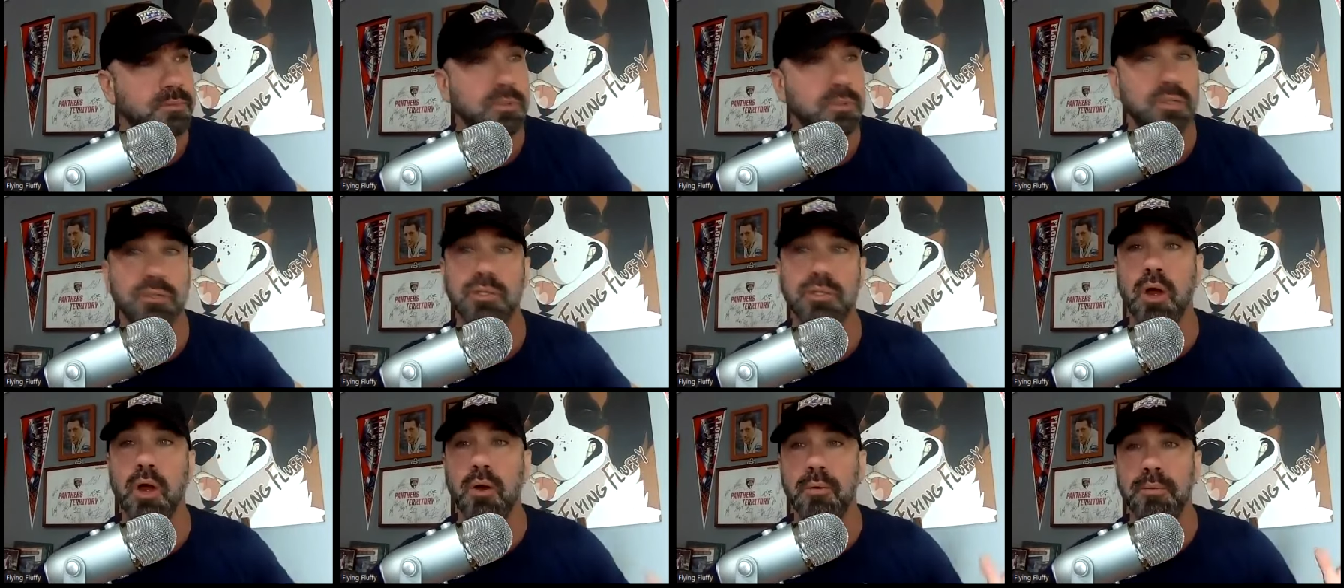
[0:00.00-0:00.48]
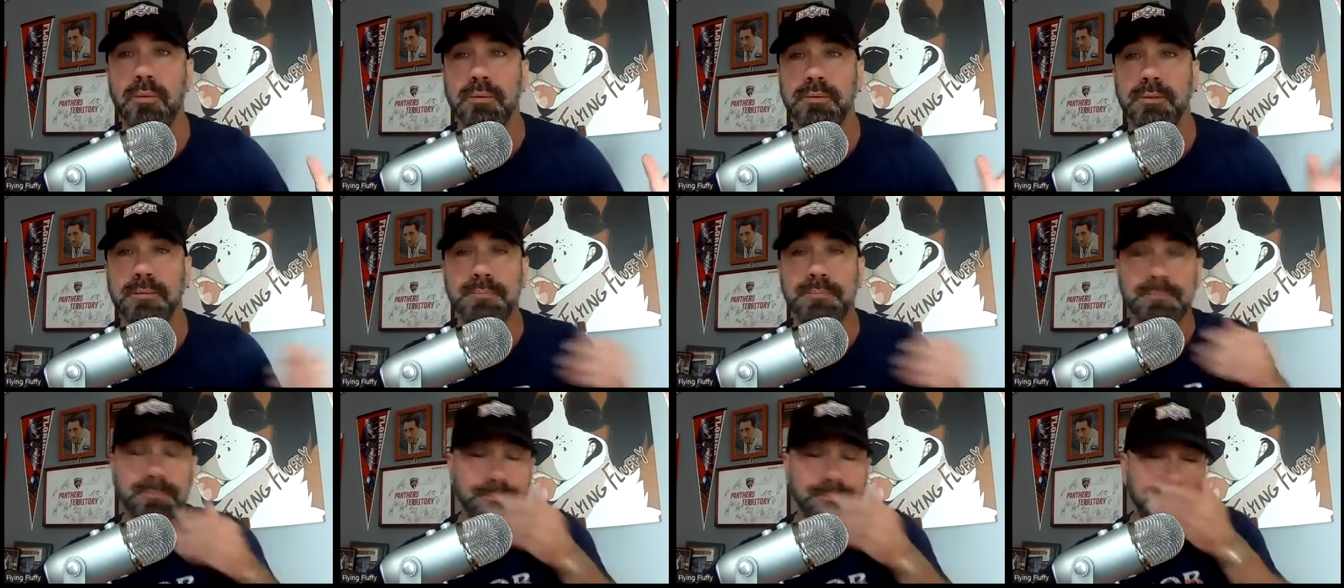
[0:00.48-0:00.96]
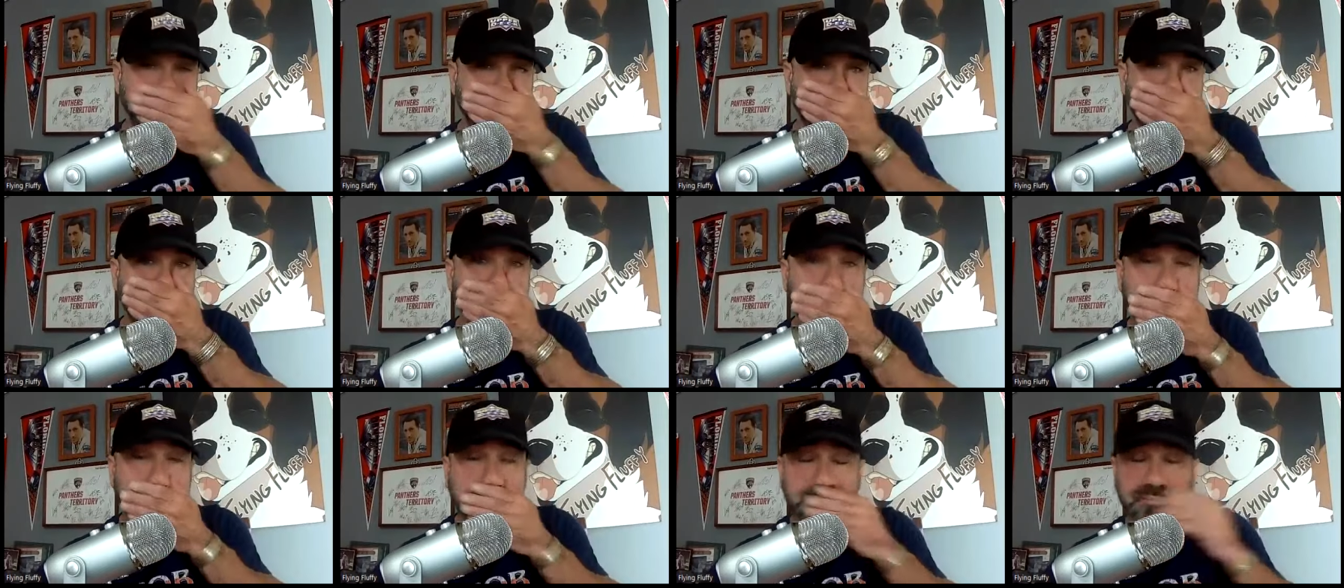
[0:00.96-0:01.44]
So
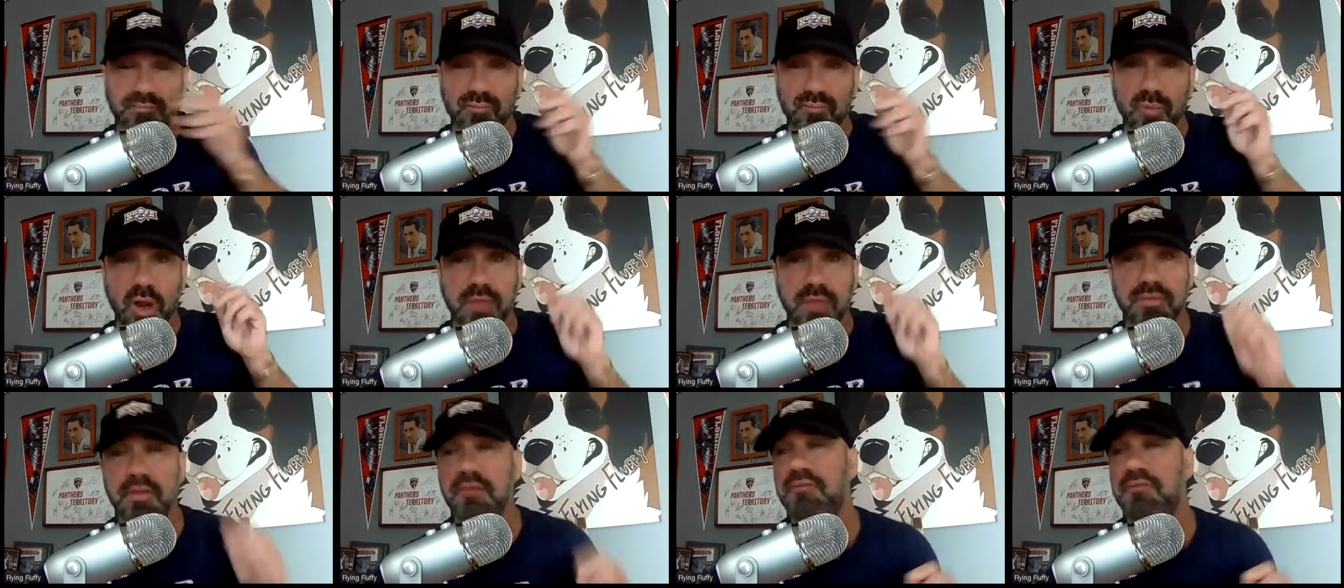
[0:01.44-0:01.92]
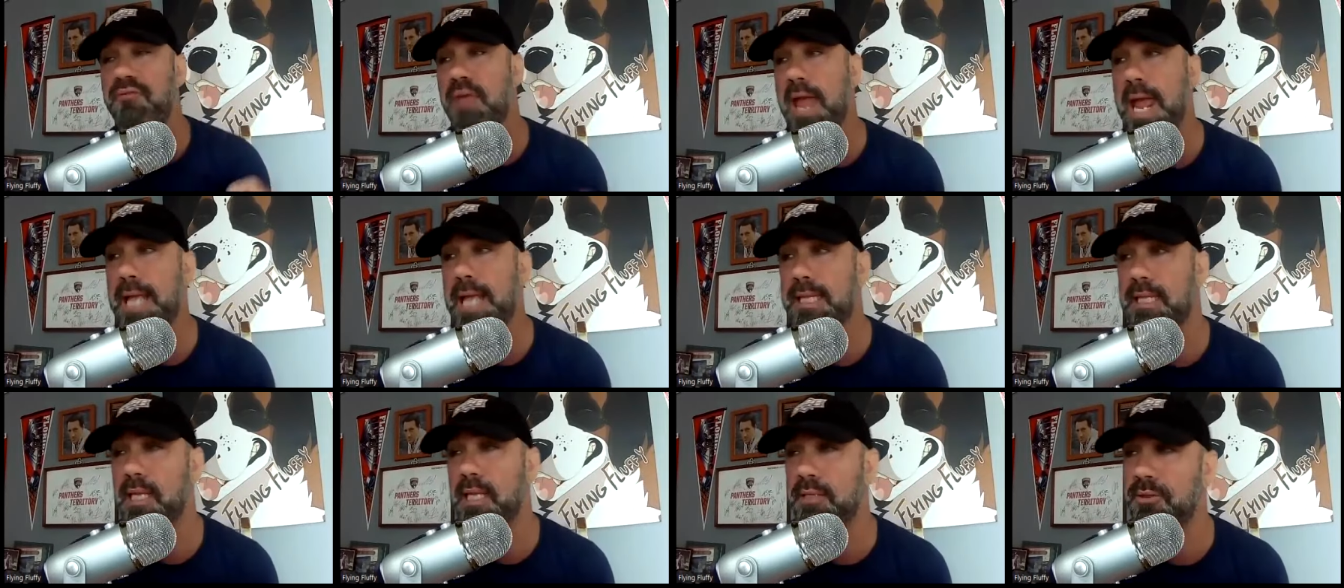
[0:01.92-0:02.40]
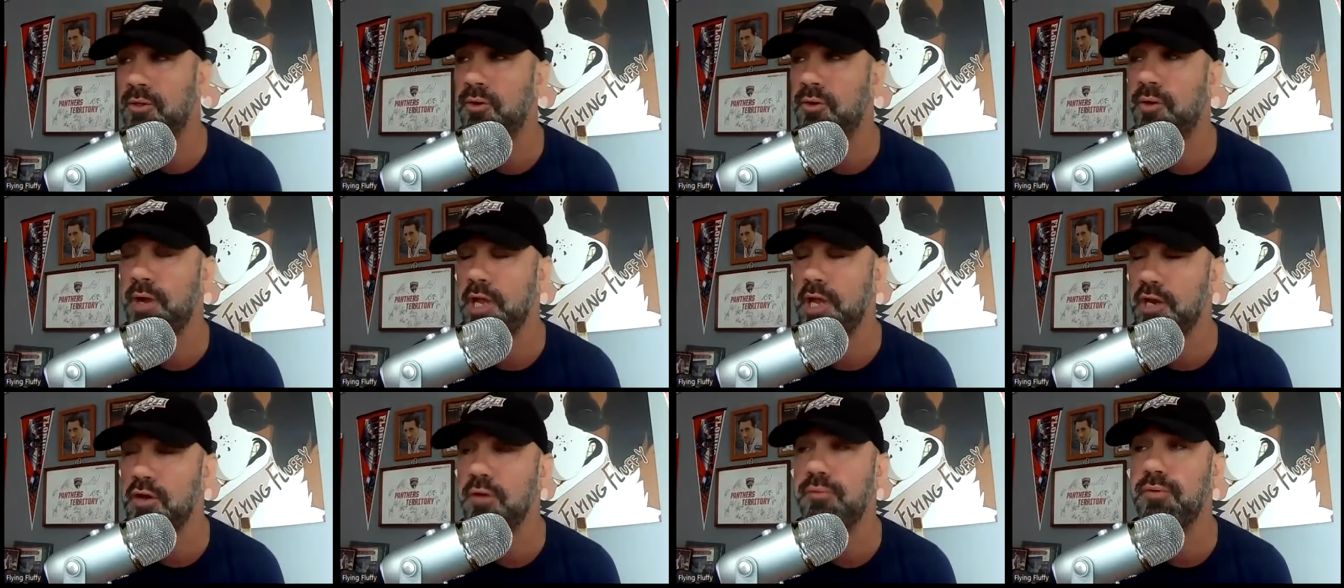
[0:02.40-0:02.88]
the fact that they're
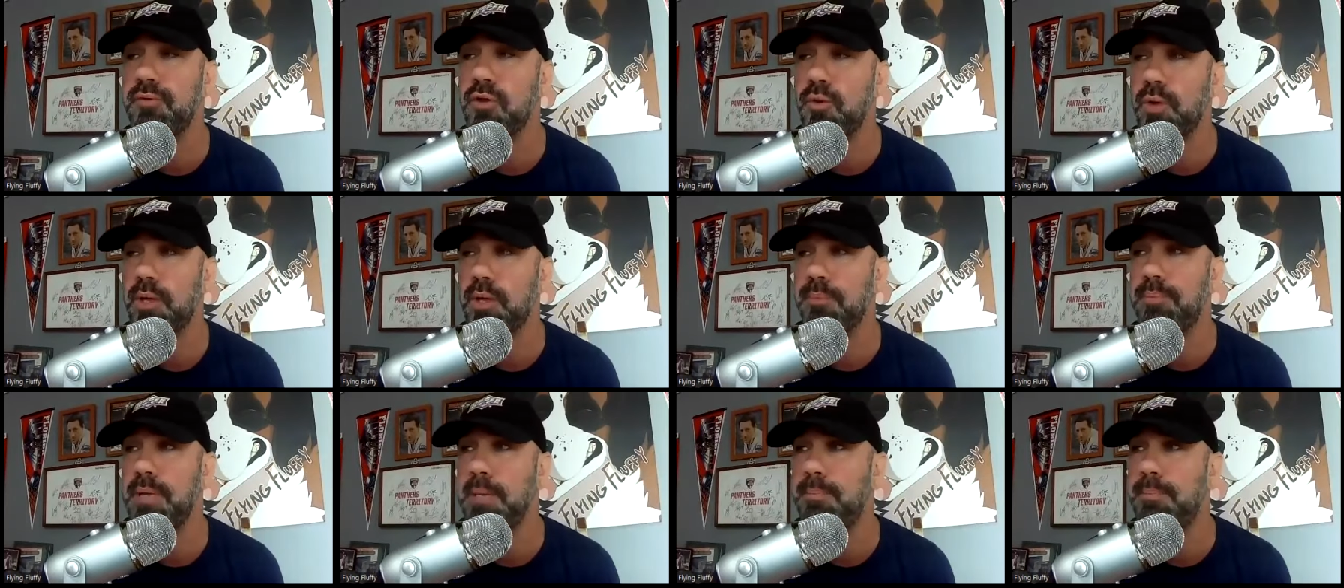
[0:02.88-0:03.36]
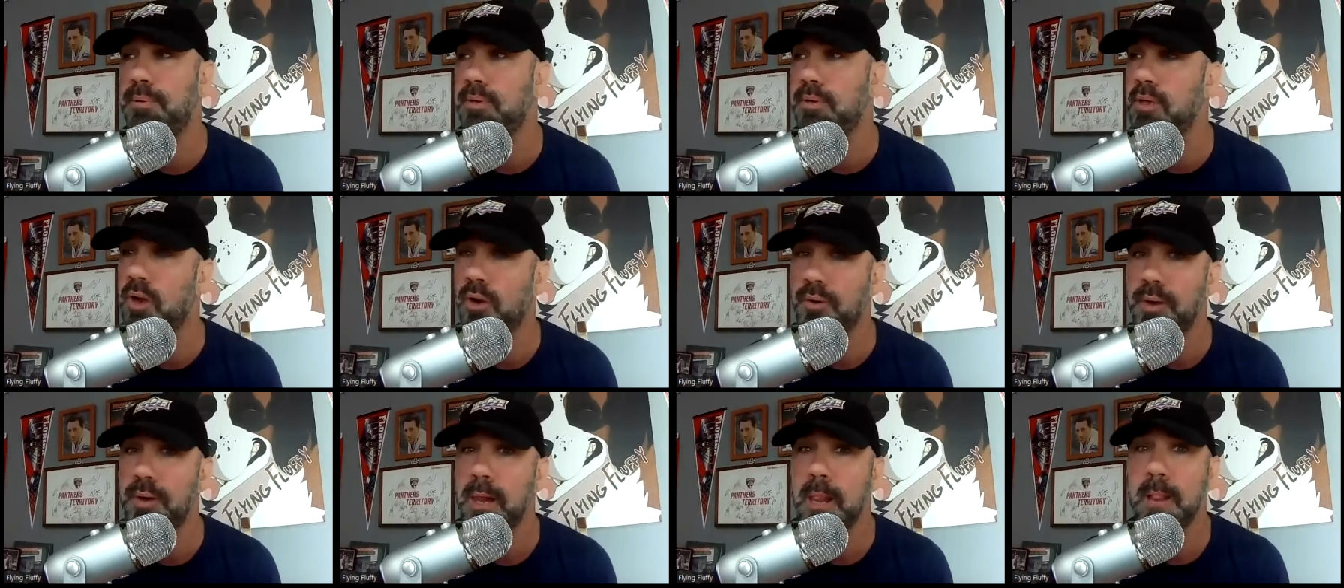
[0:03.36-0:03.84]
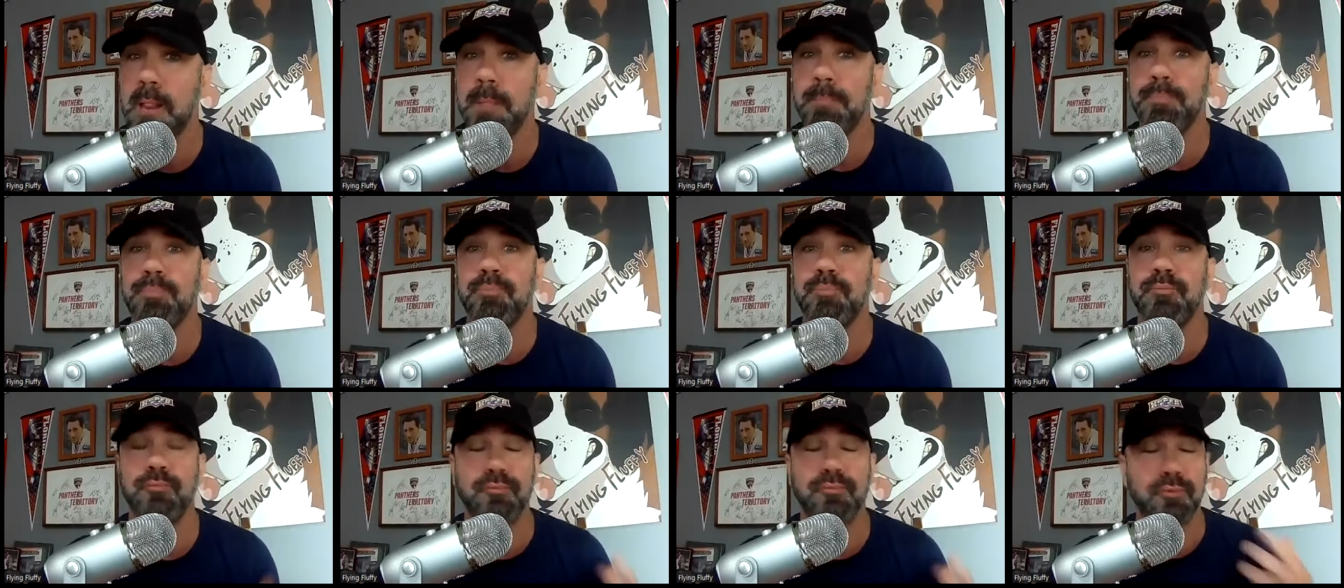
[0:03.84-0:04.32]
interviewing people, though,
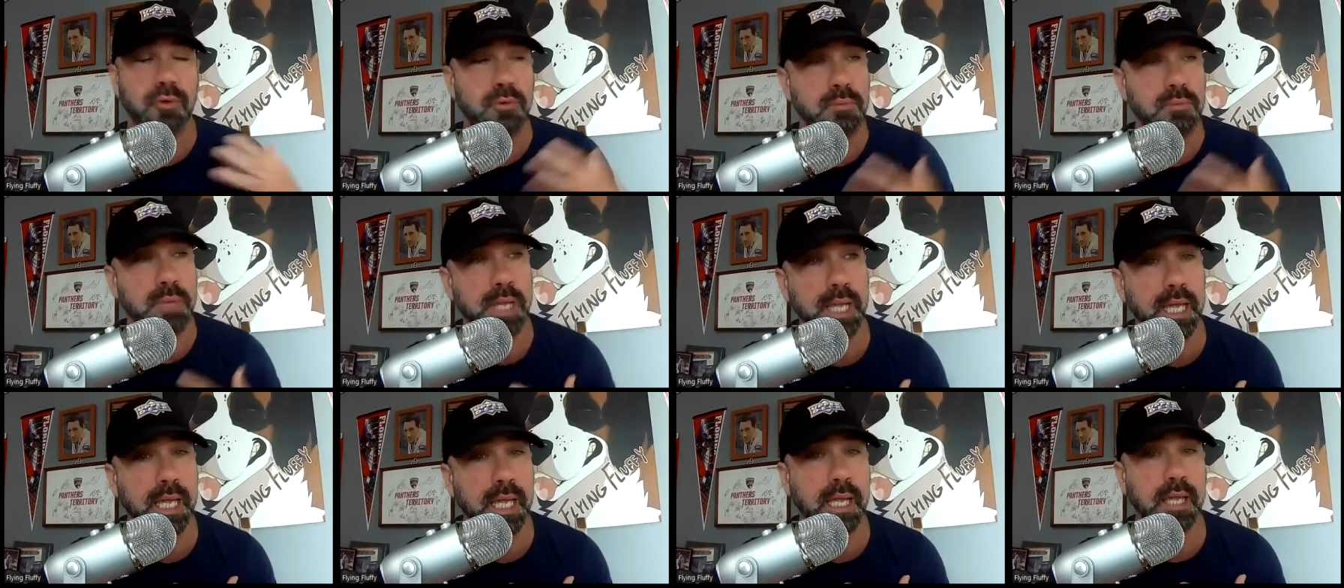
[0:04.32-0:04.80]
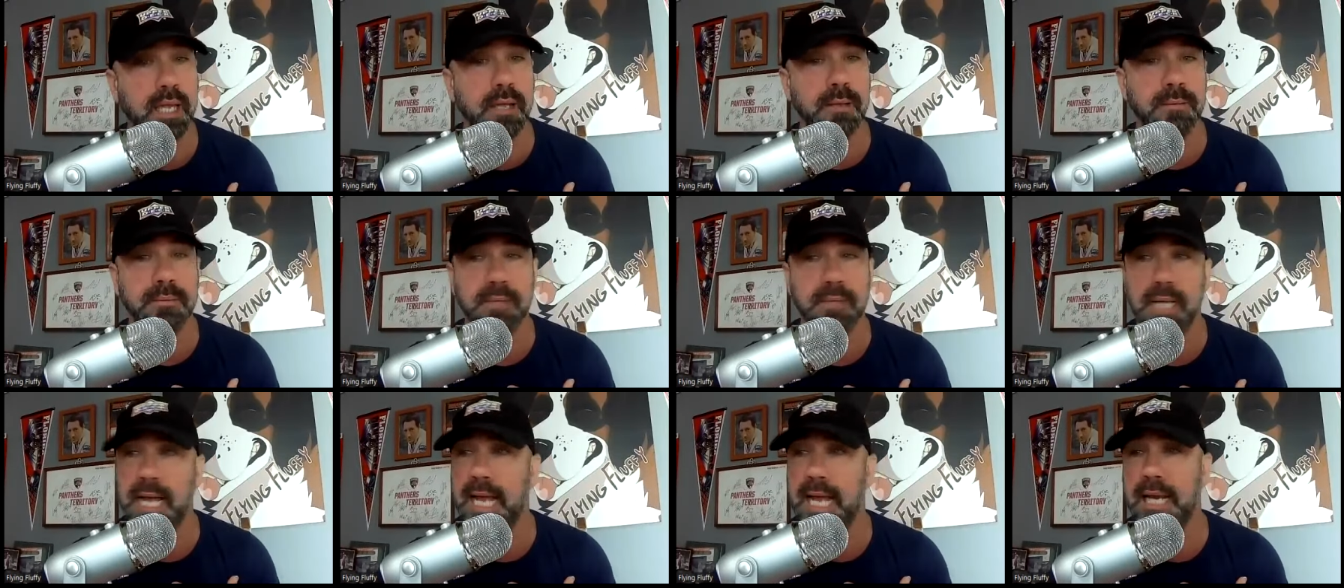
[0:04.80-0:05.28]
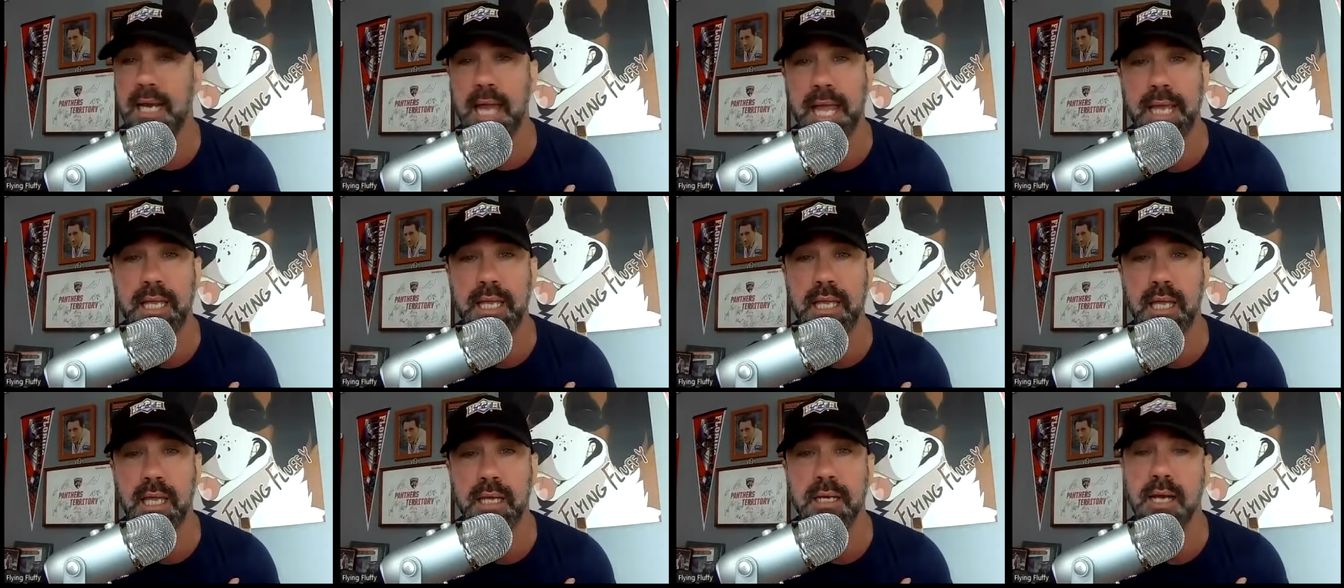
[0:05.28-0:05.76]
for me, I
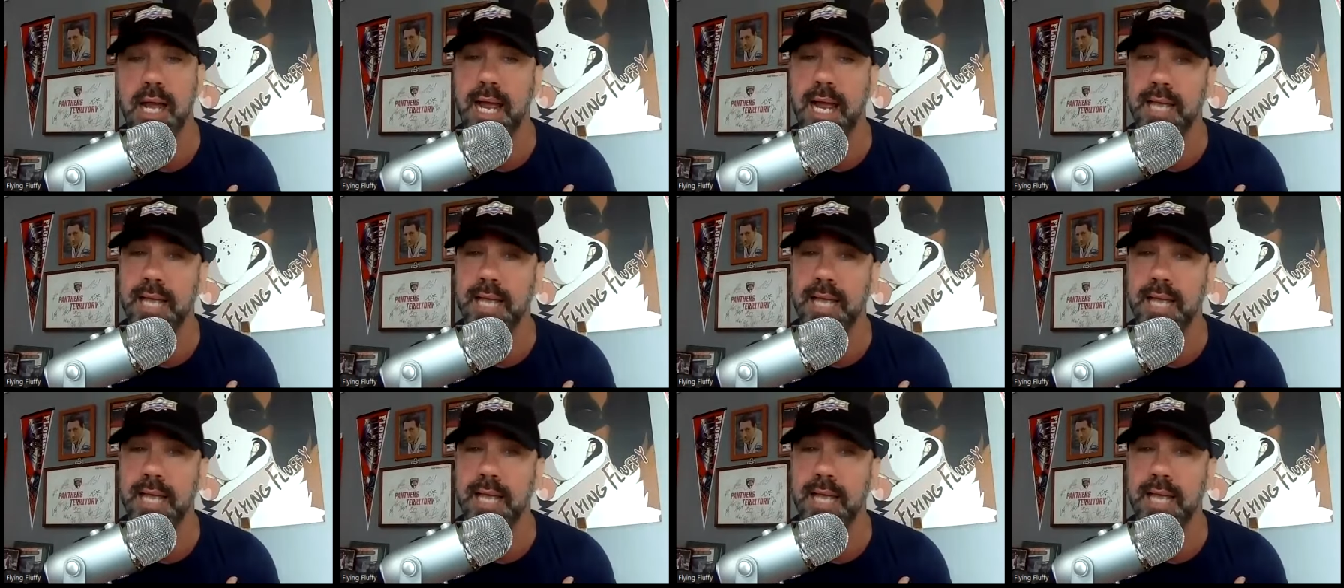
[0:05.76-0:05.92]
like it.